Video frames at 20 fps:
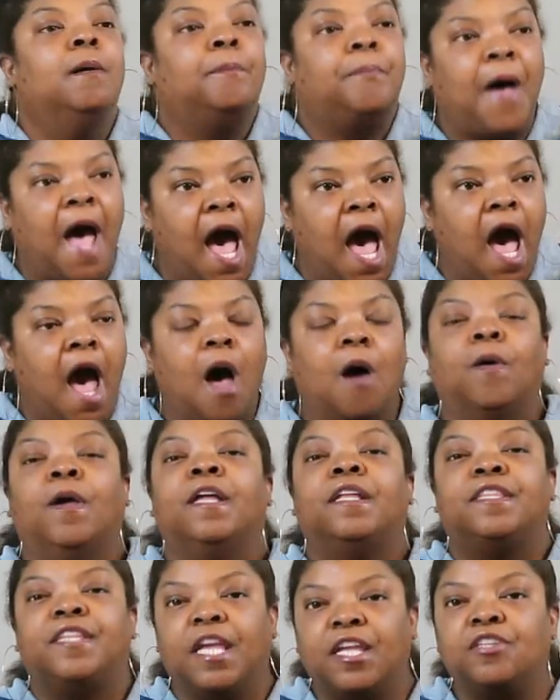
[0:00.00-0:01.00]
Paul,
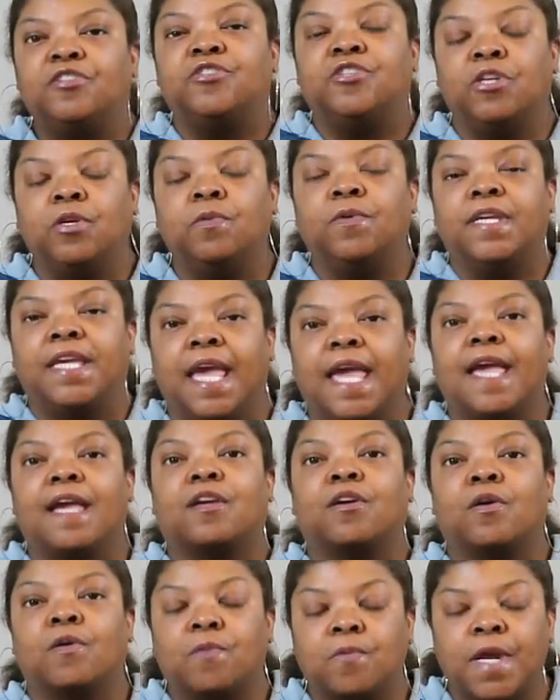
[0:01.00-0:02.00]
did you
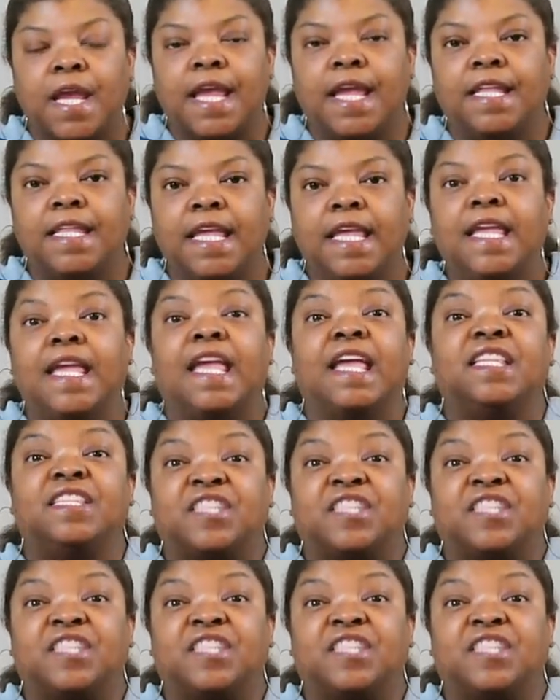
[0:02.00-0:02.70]
get Karine